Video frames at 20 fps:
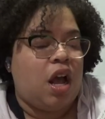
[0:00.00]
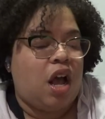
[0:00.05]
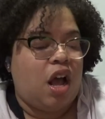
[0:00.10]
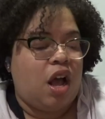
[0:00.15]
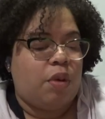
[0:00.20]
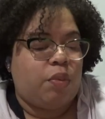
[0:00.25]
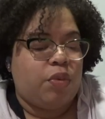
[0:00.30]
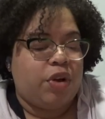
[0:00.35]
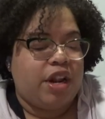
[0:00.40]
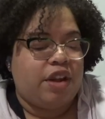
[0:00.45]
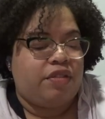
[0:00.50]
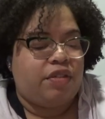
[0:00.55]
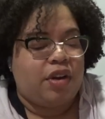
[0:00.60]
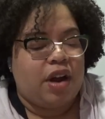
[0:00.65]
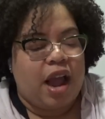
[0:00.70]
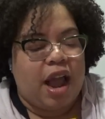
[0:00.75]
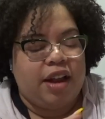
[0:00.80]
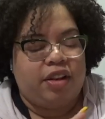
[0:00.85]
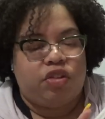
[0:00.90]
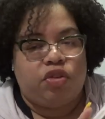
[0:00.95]
um, whenever
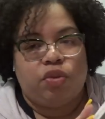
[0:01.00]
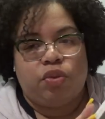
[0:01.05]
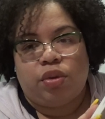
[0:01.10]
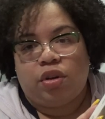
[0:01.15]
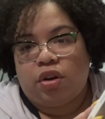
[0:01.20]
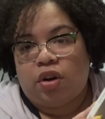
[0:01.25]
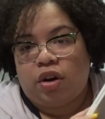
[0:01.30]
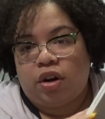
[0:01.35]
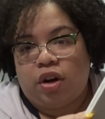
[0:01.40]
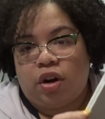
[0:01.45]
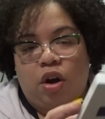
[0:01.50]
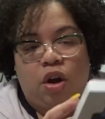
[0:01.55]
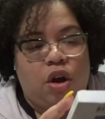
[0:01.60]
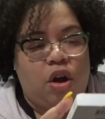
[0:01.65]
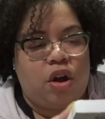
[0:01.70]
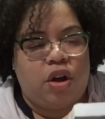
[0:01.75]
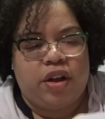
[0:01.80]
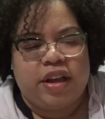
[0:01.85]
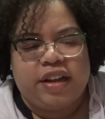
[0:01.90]
I do an art haul.